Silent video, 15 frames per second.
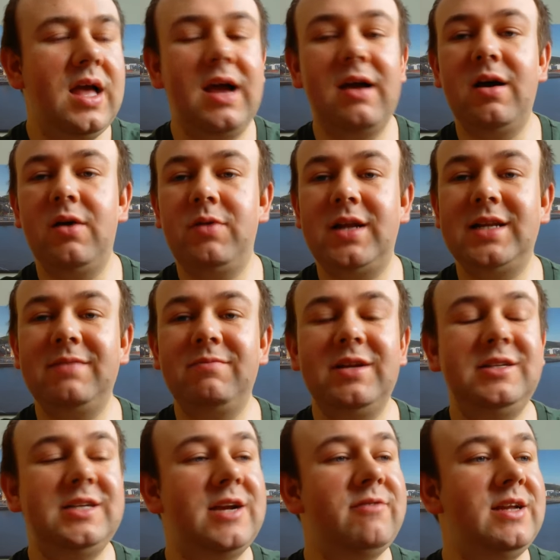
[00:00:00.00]
Uh, we, had,
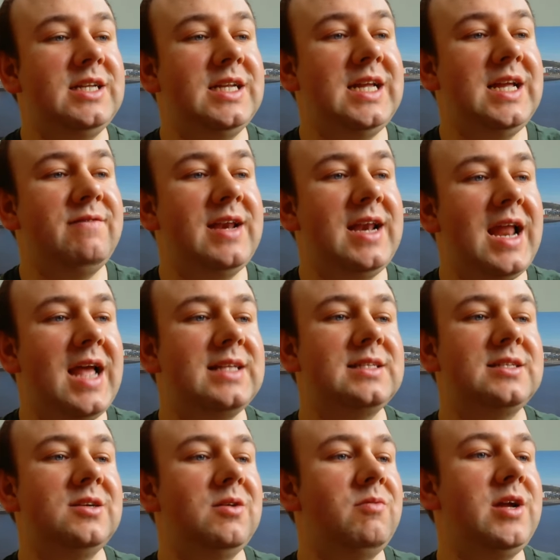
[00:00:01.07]
we generated even
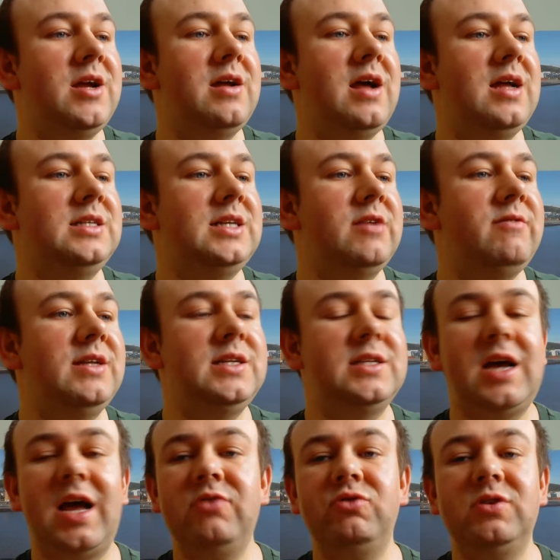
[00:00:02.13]
less. We uh,
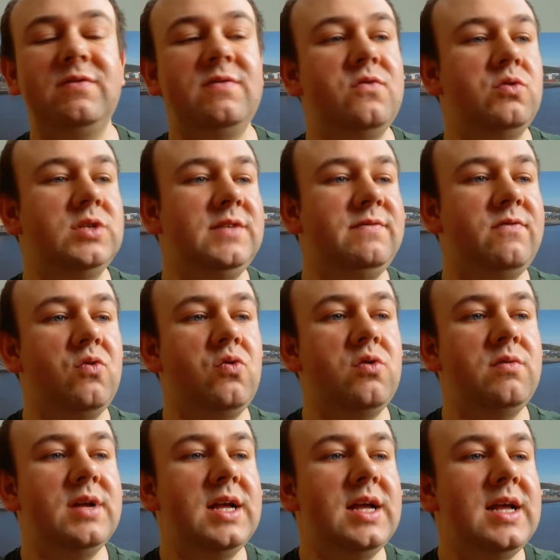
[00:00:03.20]
generated one hundred
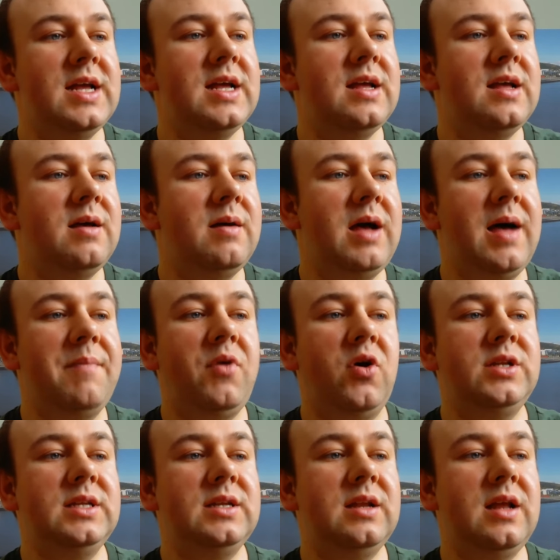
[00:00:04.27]
forty-four uh,
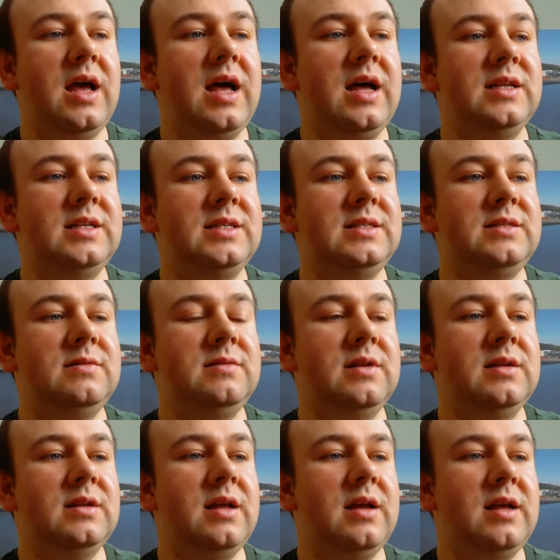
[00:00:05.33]
point, uh,
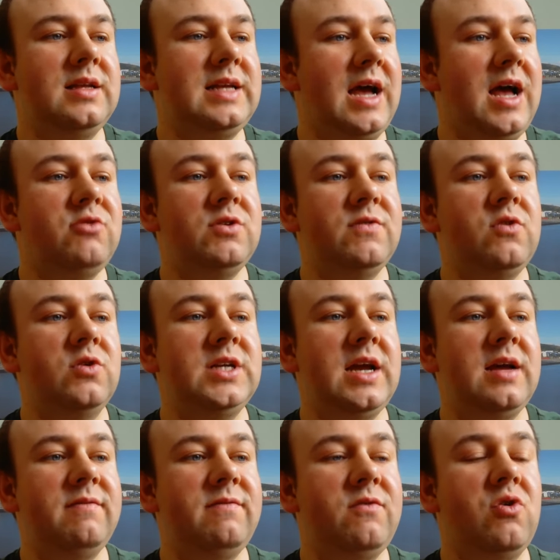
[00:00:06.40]
yeah, one hundred
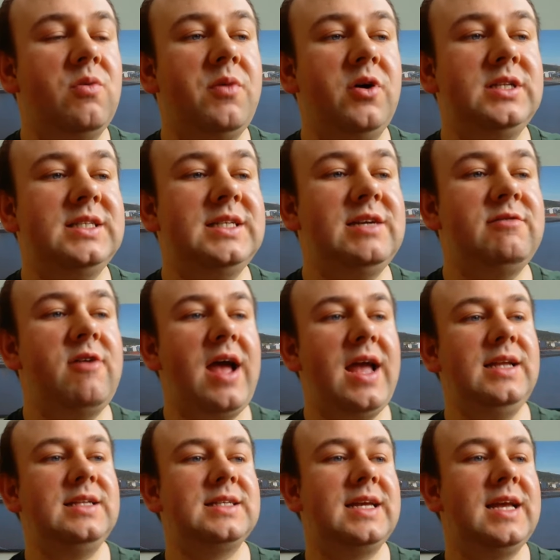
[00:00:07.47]
forty-four point zero
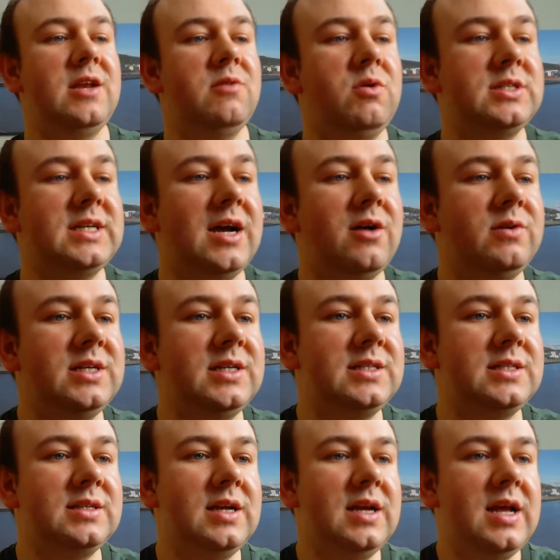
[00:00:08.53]
eight kilowatt
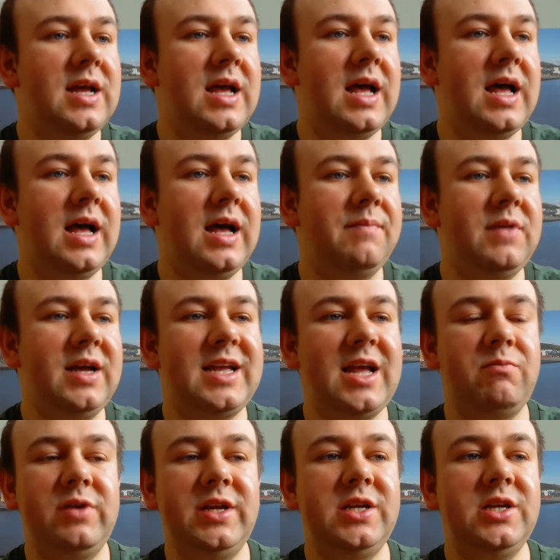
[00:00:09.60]
hours. Um,
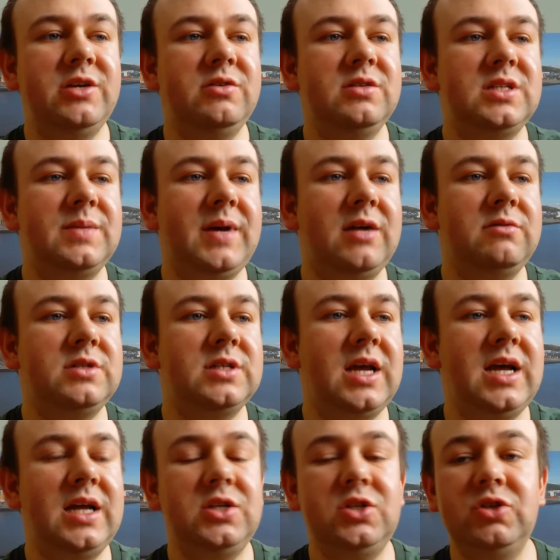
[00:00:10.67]
again, we used about
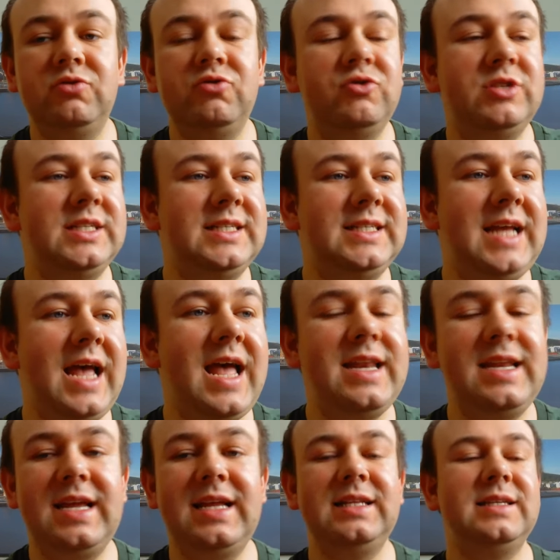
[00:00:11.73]
uh, two hundred
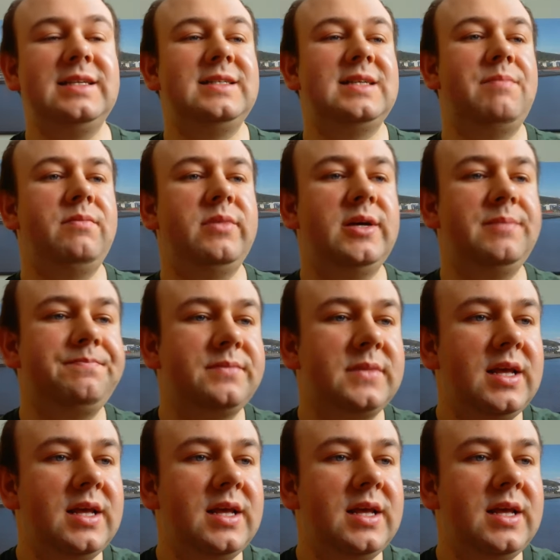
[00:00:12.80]
ten in December,